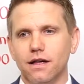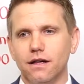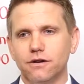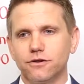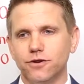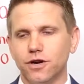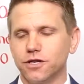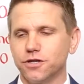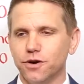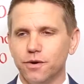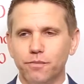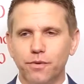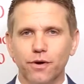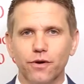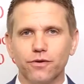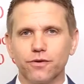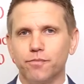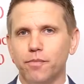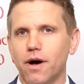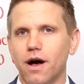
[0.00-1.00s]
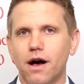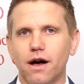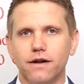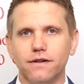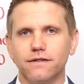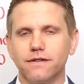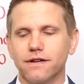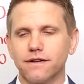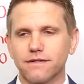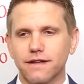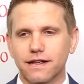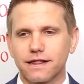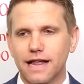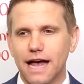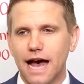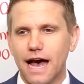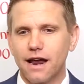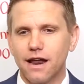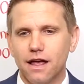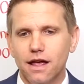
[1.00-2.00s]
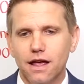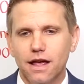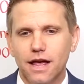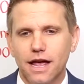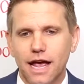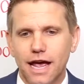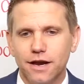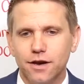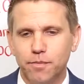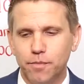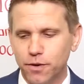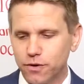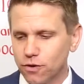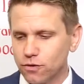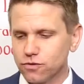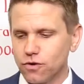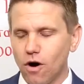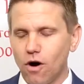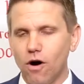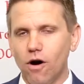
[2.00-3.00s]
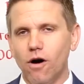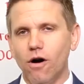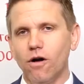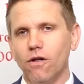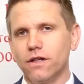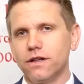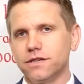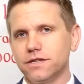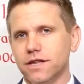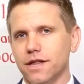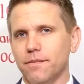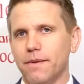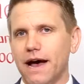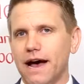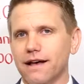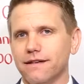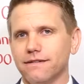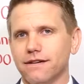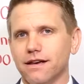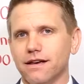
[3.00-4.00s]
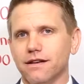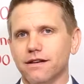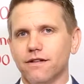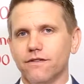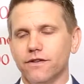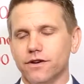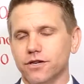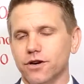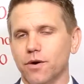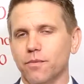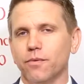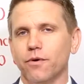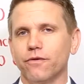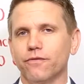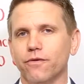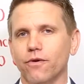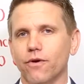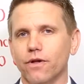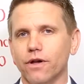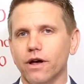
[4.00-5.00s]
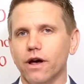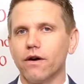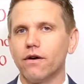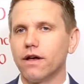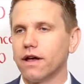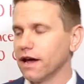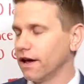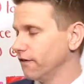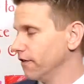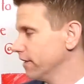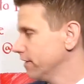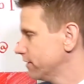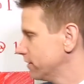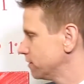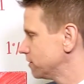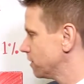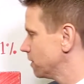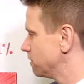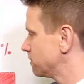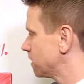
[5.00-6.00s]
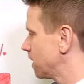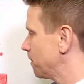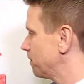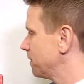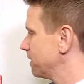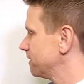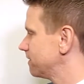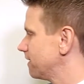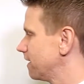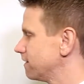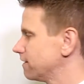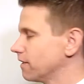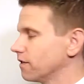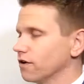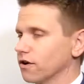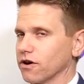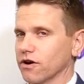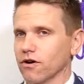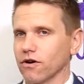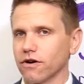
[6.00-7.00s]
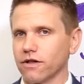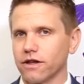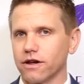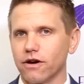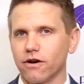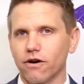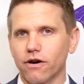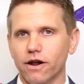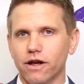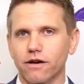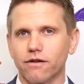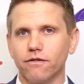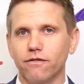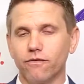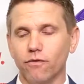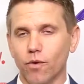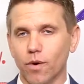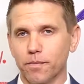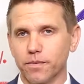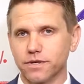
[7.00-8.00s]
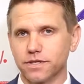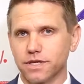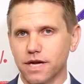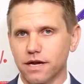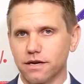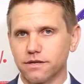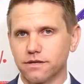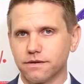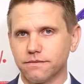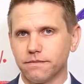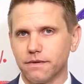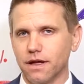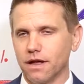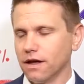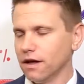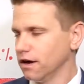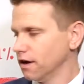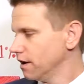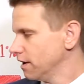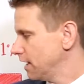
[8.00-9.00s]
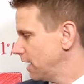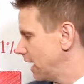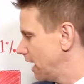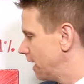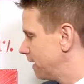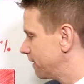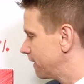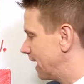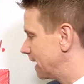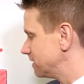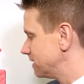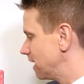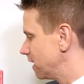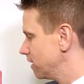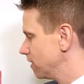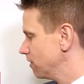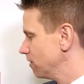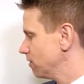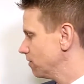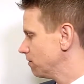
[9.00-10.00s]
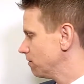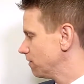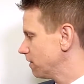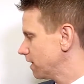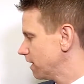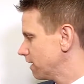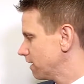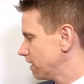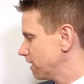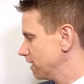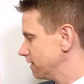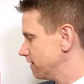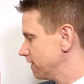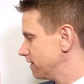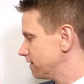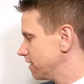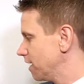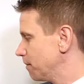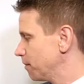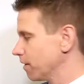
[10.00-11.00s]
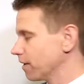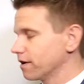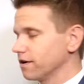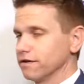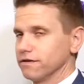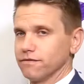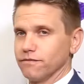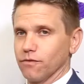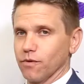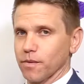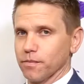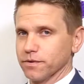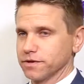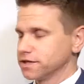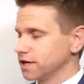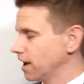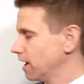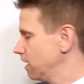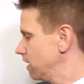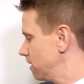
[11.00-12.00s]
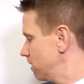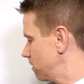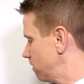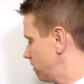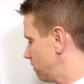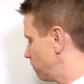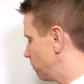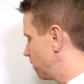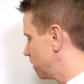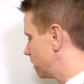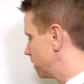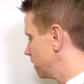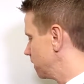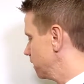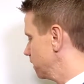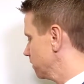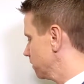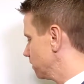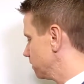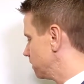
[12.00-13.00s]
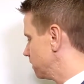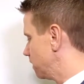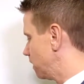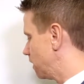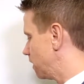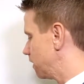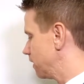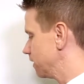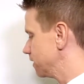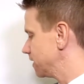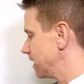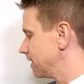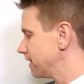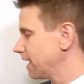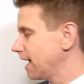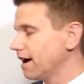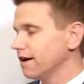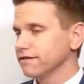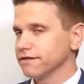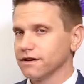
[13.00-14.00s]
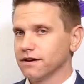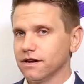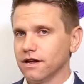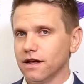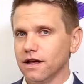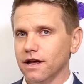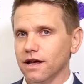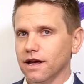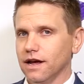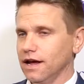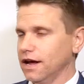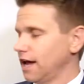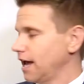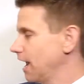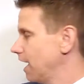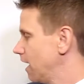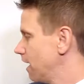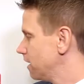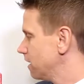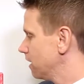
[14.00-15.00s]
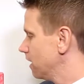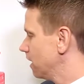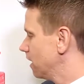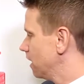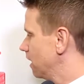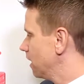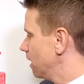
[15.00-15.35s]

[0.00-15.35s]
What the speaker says: treasury bills, bonds, things like that. And you put those all into the basket of the general portfolio, and this insurance company says that they're currently earning 4%. And that's how you get to this number, because 4% would yield $110,000. And